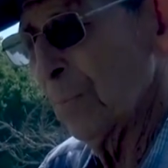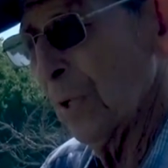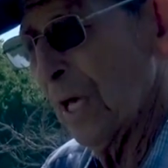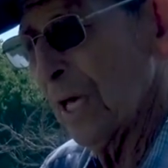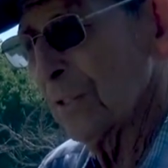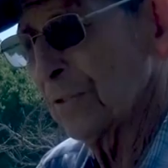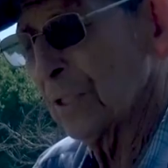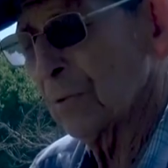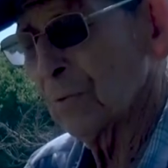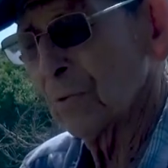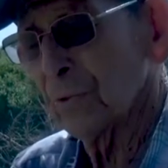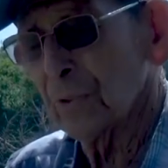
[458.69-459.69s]
place
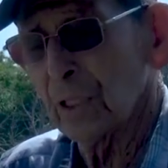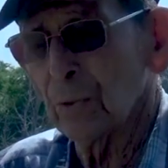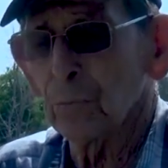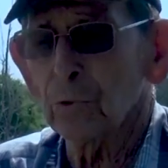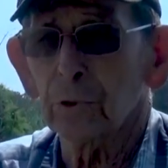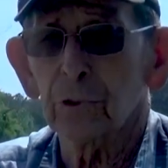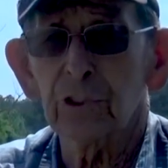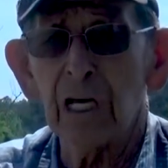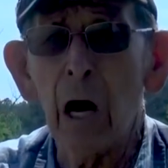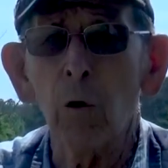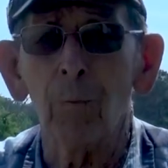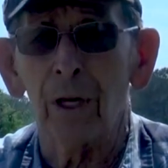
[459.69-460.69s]
that resembles a
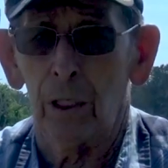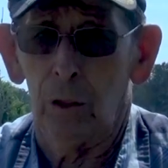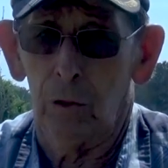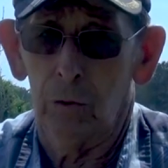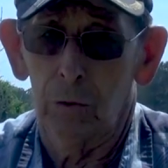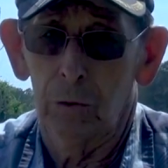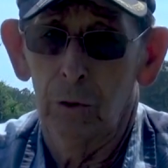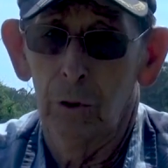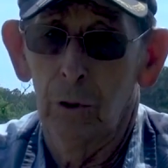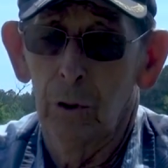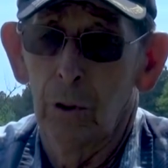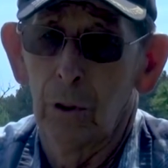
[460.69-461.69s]
sawmill.
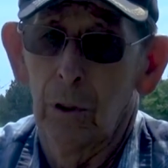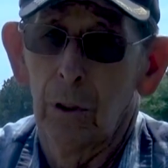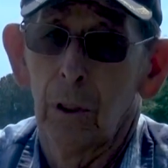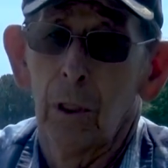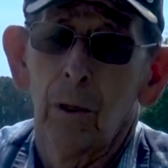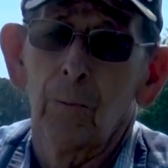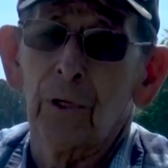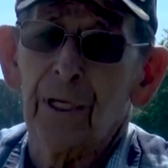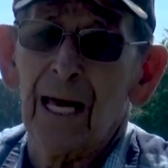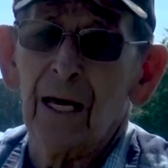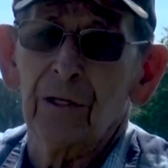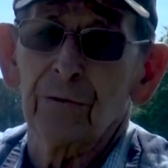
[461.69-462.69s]
But
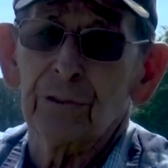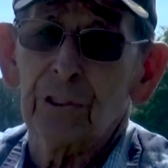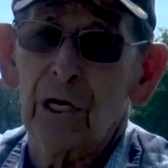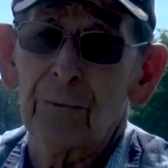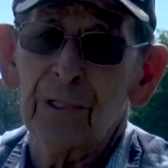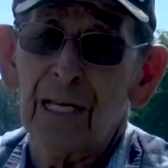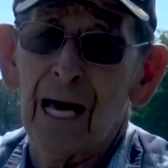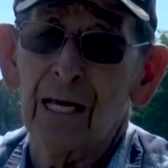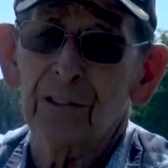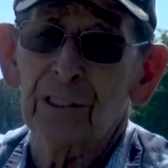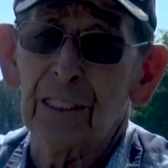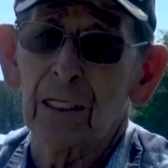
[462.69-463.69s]
now there was
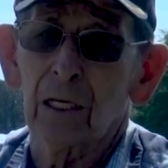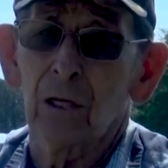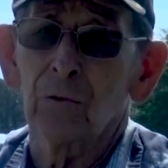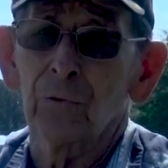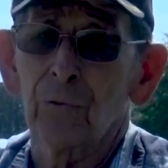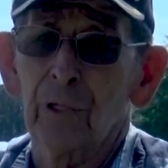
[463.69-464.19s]
turpentine still on the